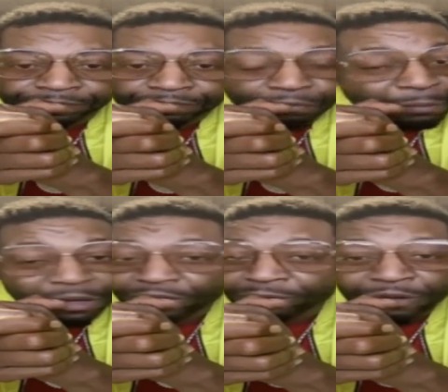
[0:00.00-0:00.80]
My
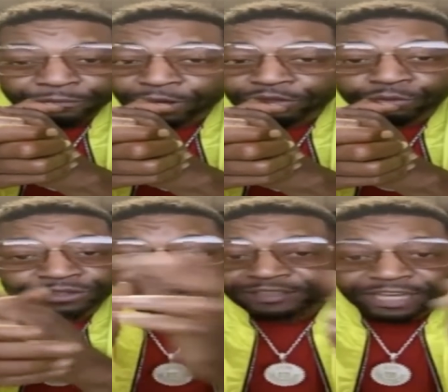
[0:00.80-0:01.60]
mother and my father
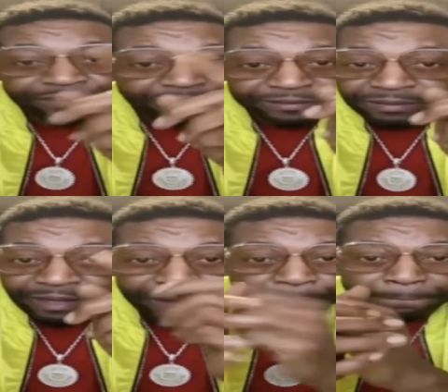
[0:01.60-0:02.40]
wasn't together at the
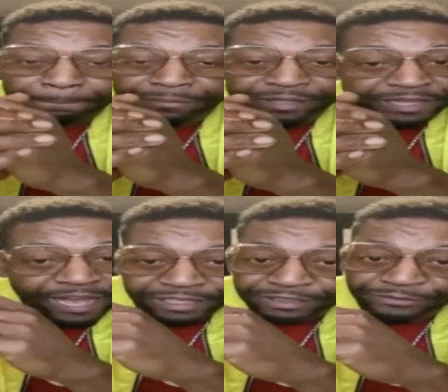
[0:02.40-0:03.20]
time. He
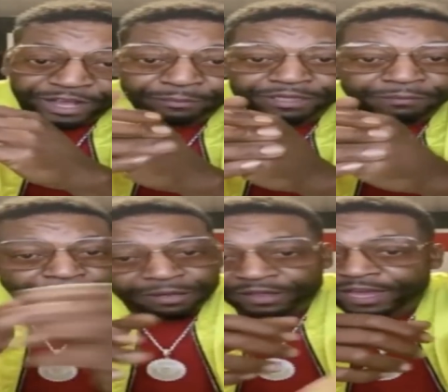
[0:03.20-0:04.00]
had his family. My
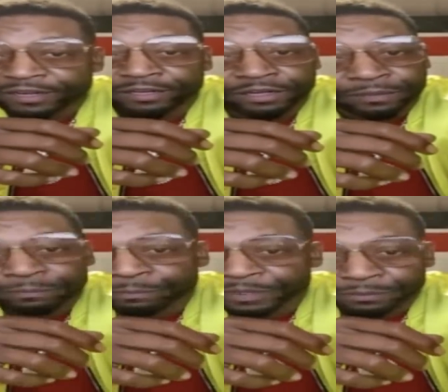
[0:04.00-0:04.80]
mother had her
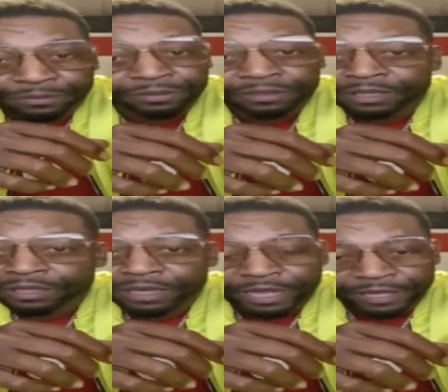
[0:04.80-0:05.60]
people.
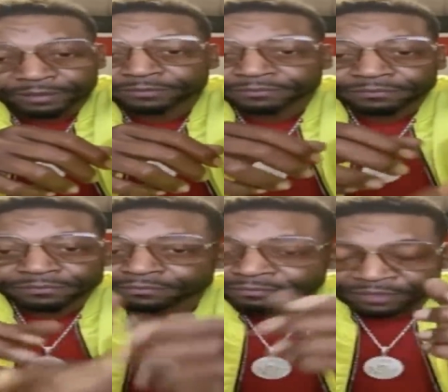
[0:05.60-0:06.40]
And
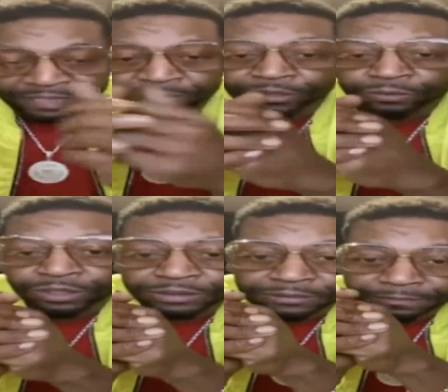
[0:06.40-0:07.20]
that's what it
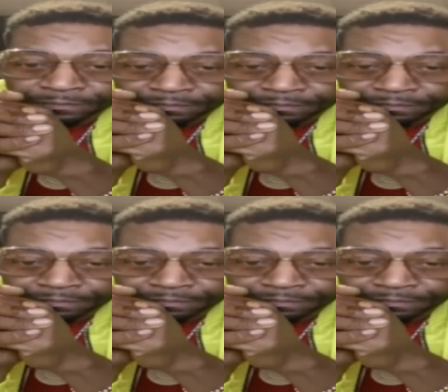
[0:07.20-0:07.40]
was.